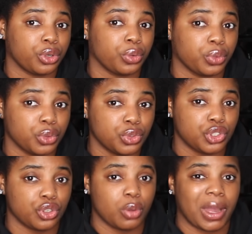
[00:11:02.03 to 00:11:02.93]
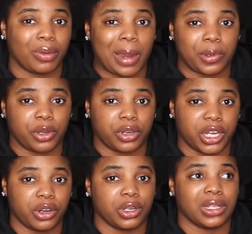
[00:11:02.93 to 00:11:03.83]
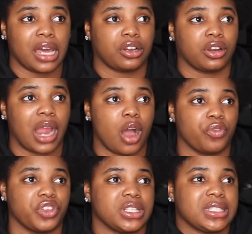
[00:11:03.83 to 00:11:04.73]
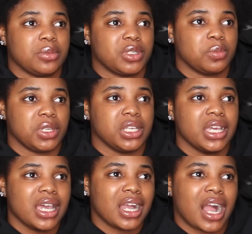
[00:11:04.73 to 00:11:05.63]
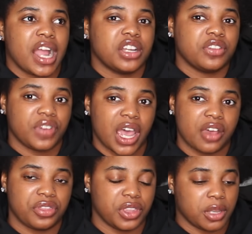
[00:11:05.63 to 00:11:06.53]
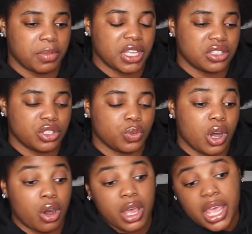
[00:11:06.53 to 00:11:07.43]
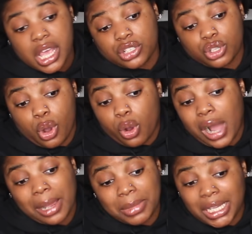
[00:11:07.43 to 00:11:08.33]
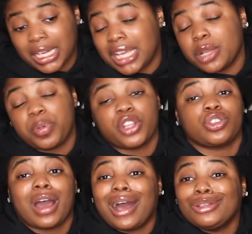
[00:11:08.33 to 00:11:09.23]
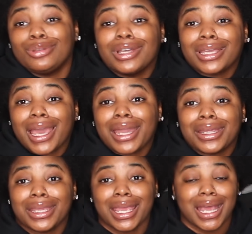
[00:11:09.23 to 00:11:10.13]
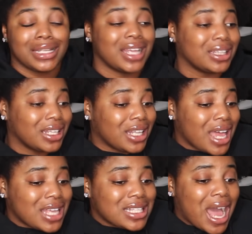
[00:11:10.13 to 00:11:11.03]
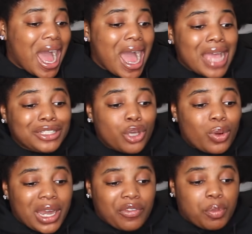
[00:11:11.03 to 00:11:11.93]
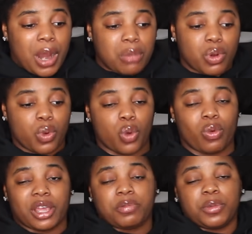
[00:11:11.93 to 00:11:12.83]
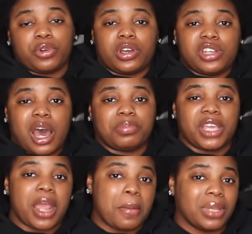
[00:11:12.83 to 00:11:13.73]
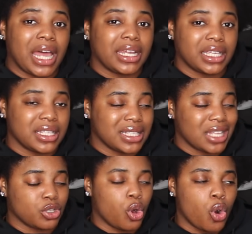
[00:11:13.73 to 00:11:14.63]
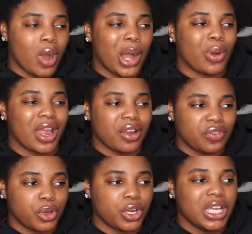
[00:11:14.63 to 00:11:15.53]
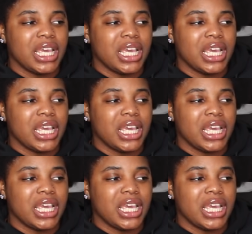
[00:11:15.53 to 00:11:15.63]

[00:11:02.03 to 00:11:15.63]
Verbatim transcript: her roots, you know, by wrapping her hair, and a lot of her outfits seem to be kind of ethnic based as well. So, I mean, it depends on how you look at it. Nonetheless, I don't have a problem with white people adopting black kids as a whole. However,